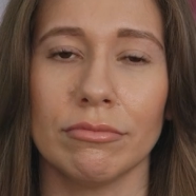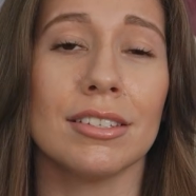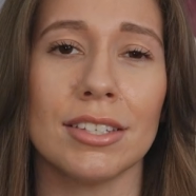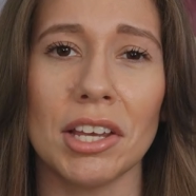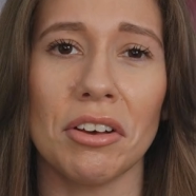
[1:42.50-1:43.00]

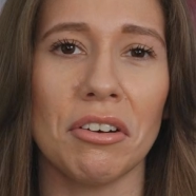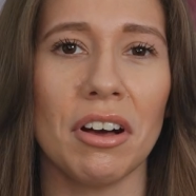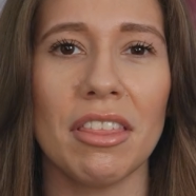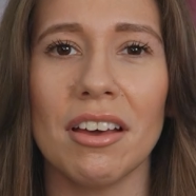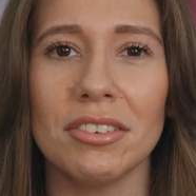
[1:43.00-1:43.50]

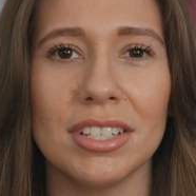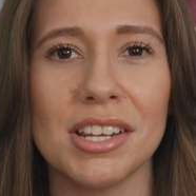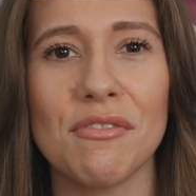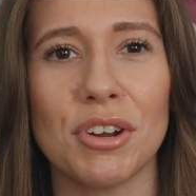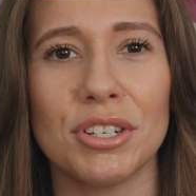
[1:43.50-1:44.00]
Still, the
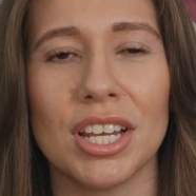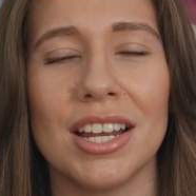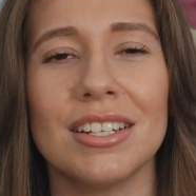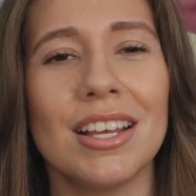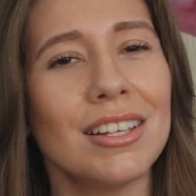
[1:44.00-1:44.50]
LCD
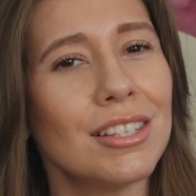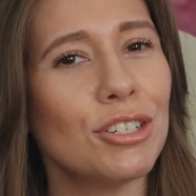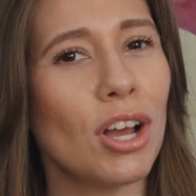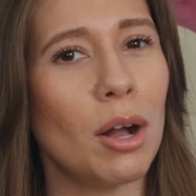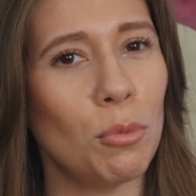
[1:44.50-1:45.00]
version does the
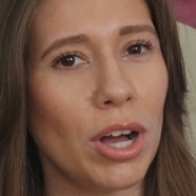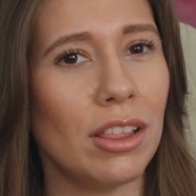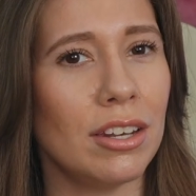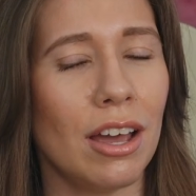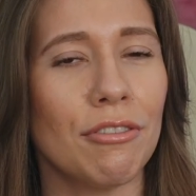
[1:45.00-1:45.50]
job
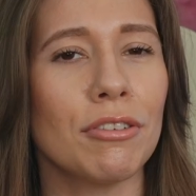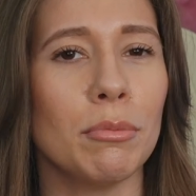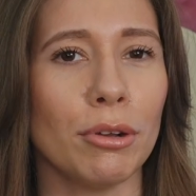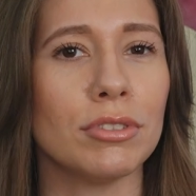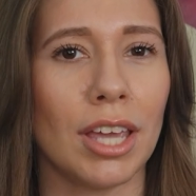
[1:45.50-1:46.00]
well enough for
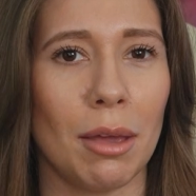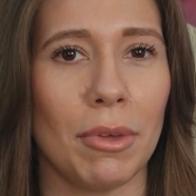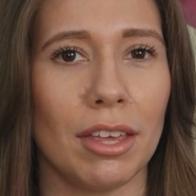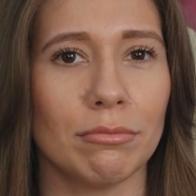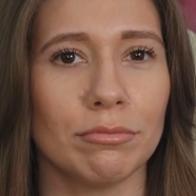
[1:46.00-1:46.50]
most
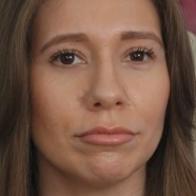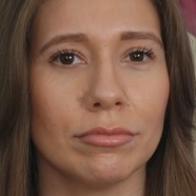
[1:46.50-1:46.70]
gaming.